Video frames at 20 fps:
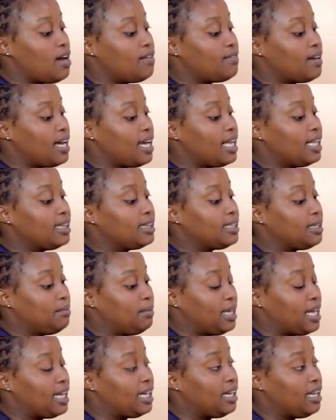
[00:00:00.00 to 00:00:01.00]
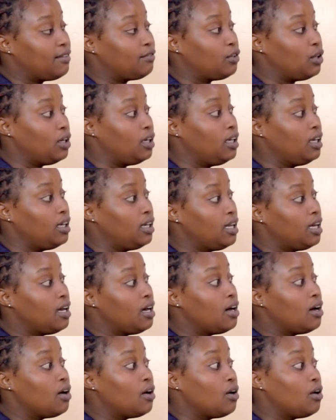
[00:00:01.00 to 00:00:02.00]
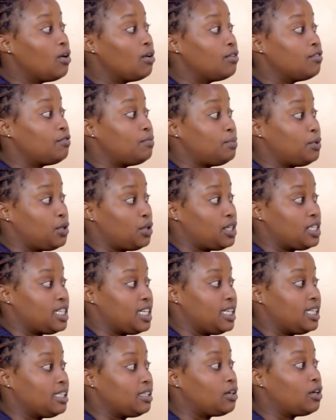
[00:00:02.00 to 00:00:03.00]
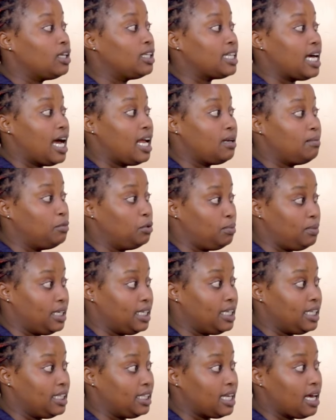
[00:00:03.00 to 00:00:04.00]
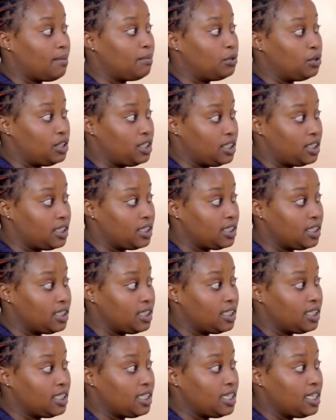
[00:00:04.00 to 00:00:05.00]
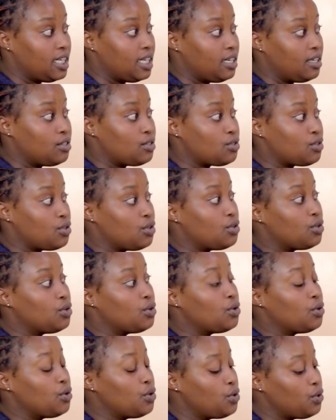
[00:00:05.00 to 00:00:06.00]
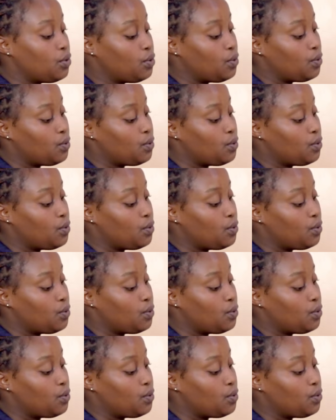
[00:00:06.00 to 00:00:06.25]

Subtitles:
have a healthy blood level of protein called albumin in their body. So